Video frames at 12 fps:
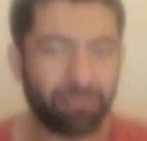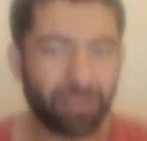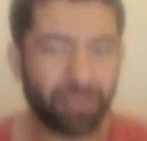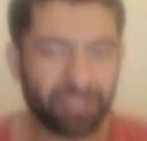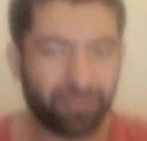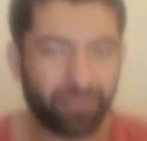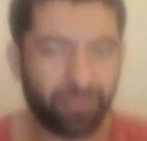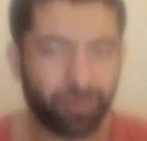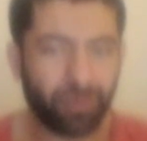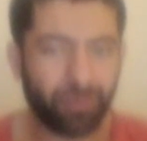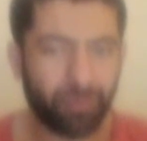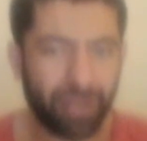he must have
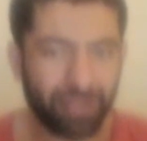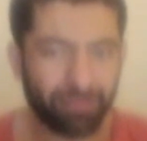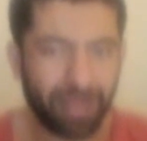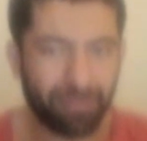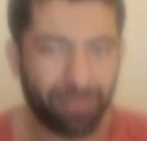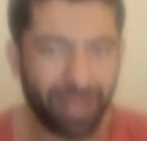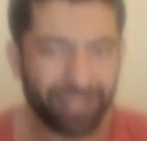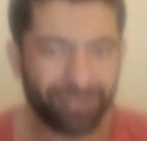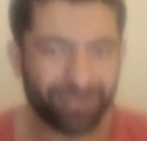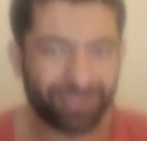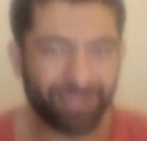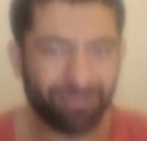read my
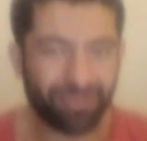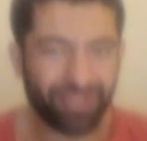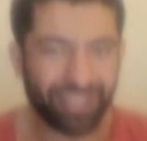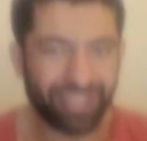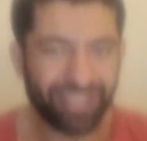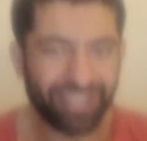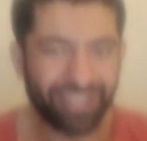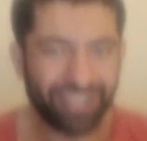mind or something.